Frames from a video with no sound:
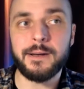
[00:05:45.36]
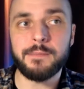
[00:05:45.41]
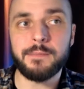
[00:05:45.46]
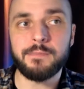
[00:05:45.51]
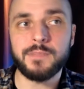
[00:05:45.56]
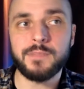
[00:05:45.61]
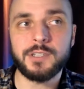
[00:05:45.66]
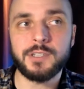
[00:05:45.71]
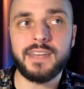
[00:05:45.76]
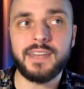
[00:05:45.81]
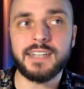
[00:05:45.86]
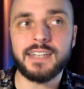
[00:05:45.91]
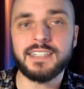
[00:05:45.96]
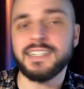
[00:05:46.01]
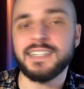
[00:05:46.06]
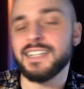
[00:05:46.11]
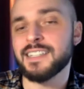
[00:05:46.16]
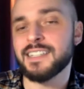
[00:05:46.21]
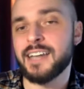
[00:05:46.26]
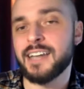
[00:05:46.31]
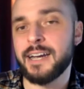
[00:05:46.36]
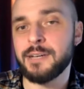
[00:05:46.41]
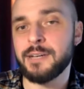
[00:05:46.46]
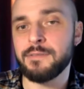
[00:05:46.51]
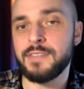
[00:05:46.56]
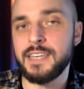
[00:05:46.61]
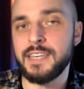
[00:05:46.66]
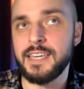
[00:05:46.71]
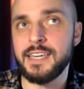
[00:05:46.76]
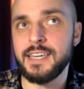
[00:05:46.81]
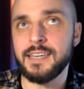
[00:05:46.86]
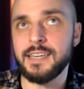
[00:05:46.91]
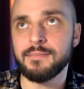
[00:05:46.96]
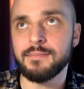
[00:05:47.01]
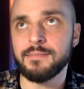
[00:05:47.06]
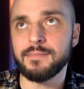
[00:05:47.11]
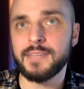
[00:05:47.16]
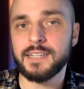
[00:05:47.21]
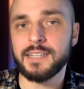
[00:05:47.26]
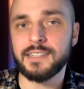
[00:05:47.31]
So that's kind of the
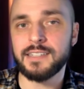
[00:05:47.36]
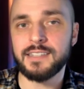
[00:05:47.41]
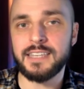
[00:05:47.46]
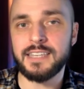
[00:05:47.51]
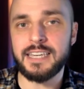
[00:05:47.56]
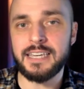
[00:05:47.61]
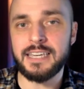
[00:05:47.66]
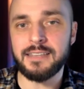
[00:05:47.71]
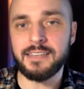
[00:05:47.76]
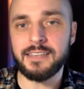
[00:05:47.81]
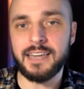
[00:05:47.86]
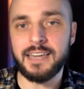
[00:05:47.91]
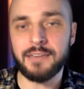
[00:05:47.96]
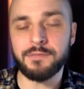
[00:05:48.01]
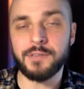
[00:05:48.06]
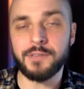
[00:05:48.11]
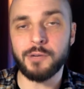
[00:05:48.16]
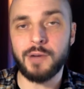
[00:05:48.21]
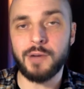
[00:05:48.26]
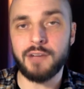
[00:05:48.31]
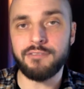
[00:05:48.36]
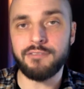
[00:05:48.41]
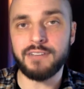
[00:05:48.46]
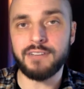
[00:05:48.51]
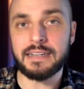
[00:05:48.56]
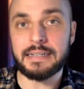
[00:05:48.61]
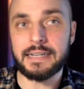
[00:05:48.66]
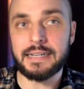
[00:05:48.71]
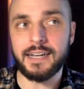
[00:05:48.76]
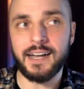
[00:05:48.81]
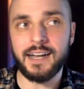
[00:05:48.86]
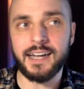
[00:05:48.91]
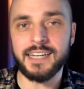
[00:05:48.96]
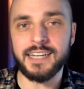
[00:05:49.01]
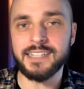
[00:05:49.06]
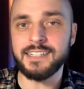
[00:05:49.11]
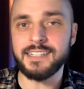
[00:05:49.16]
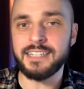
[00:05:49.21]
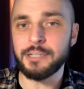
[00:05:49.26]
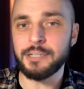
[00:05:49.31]
ethnographic
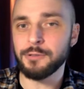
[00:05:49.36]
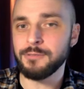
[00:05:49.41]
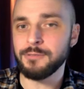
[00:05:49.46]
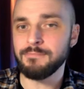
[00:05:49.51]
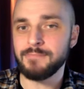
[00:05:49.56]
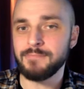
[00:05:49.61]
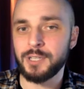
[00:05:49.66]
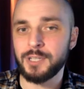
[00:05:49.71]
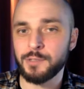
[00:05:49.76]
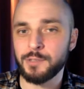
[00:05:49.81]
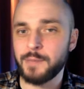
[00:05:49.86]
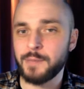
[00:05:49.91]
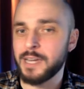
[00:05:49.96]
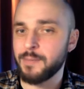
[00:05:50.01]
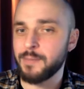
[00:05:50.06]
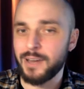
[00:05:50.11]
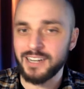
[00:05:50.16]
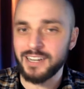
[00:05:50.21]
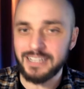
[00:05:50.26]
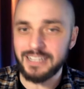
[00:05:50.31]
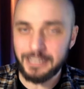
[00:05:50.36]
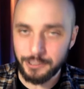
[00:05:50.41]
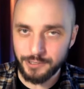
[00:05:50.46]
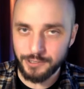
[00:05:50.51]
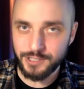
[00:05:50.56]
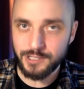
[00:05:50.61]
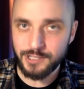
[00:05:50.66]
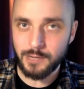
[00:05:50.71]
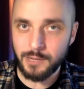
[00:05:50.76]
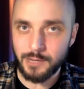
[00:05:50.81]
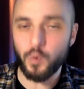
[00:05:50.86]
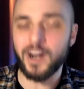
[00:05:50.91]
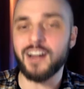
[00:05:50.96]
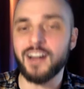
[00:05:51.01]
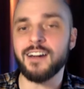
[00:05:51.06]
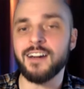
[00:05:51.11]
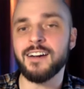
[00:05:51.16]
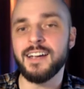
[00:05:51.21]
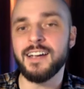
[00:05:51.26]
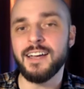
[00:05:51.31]
ideal. You spend about a year
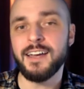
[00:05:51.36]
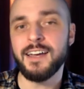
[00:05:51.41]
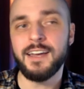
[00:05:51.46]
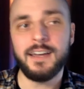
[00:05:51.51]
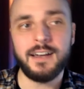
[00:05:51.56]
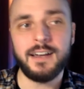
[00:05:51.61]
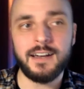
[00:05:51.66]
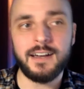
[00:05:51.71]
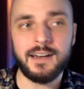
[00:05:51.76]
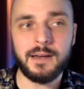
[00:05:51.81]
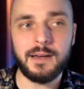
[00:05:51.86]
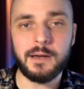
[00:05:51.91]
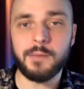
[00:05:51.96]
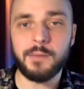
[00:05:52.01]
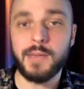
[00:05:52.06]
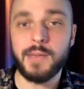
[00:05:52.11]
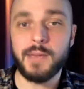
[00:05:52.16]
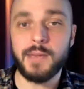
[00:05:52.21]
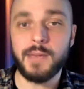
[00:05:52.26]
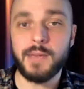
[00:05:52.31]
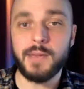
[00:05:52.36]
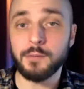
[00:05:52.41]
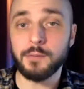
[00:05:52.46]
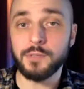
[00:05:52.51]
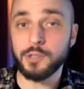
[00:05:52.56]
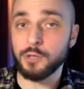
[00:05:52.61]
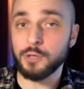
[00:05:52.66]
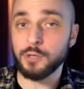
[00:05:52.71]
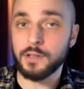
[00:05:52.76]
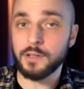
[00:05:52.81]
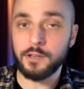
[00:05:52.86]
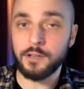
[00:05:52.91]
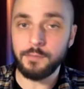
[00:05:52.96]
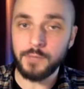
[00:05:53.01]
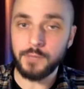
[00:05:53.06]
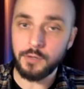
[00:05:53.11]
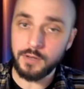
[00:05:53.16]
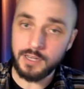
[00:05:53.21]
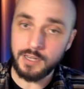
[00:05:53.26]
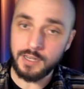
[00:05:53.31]
somewhere, and then observe a
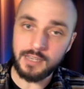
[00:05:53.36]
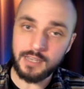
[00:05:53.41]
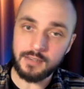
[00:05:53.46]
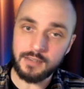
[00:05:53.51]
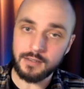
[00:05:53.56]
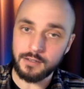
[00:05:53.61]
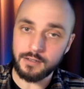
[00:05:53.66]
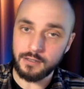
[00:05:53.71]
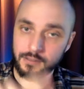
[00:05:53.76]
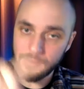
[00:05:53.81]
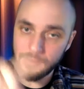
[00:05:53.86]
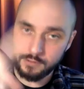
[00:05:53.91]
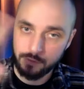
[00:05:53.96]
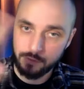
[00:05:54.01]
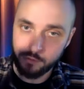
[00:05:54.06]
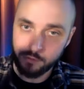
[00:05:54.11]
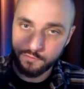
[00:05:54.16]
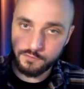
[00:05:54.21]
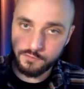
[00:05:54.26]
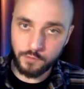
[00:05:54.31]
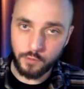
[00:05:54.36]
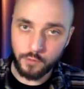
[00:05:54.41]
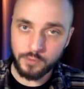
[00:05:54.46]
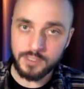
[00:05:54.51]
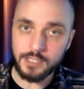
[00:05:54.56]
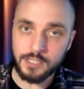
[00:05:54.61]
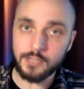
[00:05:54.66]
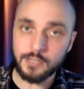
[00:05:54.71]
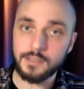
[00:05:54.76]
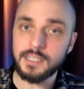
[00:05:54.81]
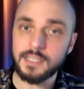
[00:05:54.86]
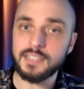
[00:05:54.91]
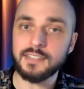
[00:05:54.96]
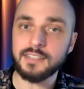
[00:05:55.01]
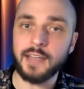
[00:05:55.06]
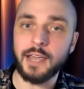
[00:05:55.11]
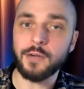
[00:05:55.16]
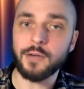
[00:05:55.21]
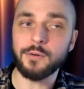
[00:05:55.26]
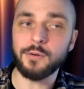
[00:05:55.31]
community in a sort of full yearly
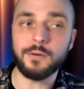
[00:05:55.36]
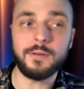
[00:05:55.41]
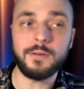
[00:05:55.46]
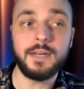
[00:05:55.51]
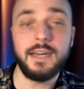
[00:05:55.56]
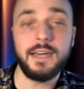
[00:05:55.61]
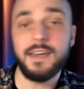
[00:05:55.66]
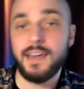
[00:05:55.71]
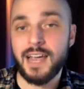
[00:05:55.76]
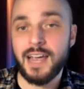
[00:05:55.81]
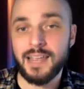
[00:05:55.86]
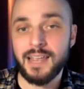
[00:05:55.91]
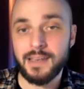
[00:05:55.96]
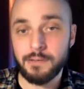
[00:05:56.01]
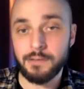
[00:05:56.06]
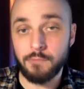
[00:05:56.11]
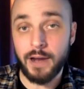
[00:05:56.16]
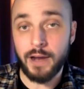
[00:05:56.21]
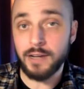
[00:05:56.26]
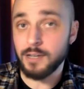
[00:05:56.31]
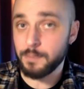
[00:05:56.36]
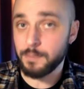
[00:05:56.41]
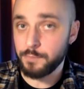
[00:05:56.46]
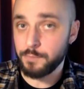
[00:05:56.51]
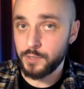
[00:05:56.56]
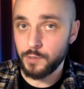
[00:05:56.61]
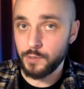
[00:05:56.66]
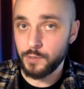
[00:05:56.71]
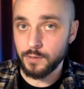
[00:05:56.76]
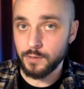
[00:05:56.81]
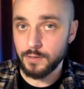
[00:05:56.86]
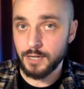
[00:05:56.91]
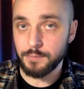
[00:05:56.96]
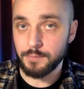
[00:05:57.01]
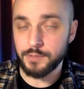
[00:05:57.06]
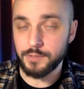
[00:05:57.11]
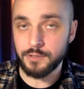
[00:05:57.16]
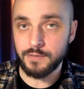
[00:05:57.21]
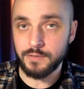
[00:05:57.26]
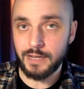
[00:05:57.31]
cycle, and then write up your
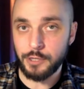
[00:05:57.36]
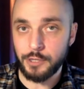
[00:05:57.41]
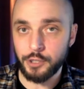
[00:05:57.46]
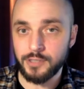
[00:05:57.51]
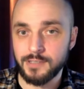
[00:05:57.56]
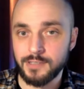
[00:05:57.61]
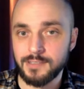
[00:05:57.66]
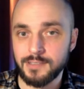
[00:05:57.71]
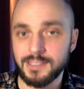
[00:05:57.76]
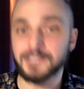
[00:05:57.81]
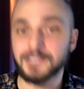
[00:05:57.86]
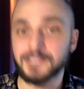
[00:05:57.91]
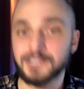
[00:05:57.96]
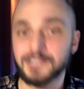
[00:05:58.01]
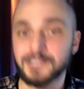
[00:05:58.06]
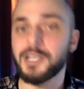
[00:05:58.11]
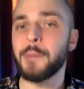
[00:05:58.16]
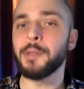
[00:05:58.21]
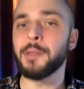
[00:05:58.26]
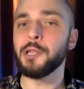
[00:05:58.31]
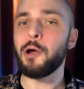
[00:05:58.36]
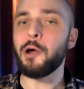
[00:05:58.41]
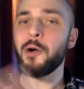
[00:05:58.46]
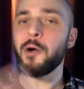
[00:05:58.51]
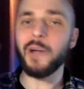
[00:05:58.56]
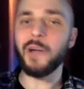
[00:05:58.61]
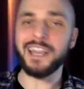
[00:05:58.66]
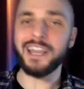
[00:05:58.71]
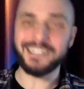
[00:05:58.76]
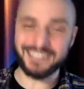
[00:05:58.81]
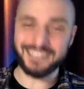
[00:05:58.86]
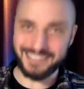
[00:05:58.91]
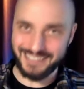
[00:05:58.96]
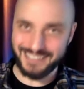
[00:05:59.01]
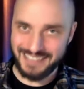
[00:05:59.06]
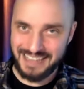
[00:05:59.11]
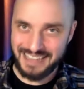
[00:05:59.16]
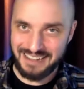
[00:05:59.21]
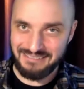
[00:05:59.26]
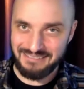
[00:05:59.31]
observations. It's come a long way
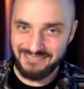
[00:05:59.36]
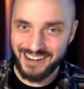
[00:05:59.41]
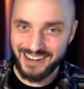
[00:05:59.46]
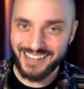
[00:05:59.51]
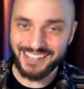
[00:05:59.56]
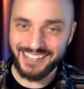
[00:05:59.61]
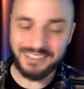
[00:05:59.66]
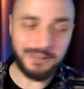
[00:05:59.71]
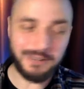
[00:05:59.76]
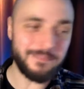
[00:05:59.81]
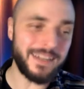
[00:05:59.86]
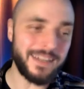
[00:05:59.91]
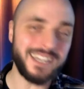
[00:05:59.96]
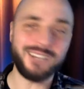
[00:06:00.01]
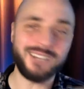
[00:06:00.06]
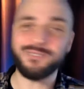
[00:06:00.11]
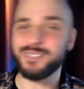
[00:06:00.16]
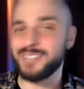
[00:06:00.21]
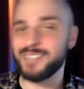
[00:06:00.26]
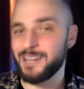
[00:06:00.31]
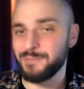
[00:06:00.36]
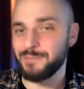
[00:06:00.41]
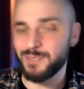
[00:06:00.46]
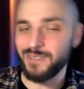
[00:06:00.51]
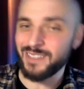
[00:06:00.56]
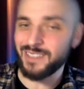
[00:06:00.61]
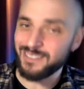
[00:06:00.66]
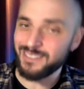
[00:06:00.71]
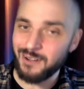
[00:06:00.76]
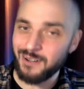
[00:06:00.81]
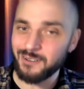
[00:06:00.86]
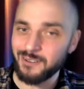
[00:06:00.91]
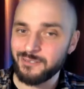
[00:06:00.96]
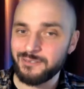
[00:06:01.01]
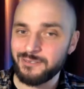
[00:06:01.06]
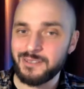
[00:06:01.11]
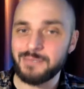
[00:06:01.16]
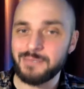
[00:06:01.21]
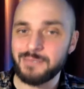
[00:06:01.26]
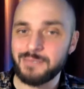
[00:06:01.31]
since then, right? And there are many different types of
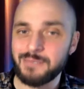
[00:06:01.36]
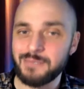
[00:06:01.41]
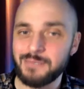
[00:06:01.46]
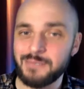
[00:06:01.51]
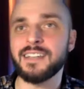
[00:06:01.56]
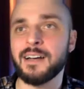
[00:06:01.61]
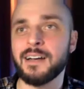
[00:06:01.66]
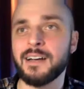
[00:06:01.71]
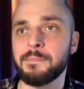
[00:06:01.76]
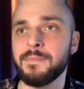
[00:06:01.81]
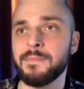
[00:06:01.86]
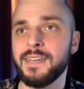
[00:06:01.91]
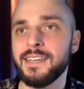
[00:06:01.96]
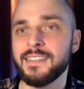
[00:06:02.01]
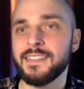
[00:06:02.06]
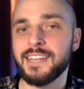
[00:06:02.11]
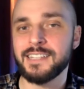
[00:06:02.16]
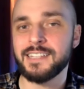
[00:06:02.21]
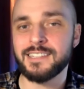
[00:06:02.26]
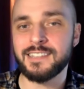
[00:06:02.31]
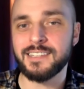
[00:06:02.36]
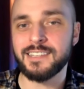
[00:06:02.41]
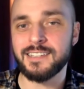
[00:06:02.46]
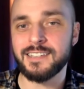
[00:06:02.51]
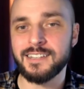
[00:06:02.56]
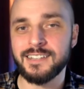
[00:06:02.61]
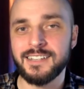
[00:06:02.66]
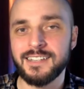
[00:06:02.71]
ethnography, but that's the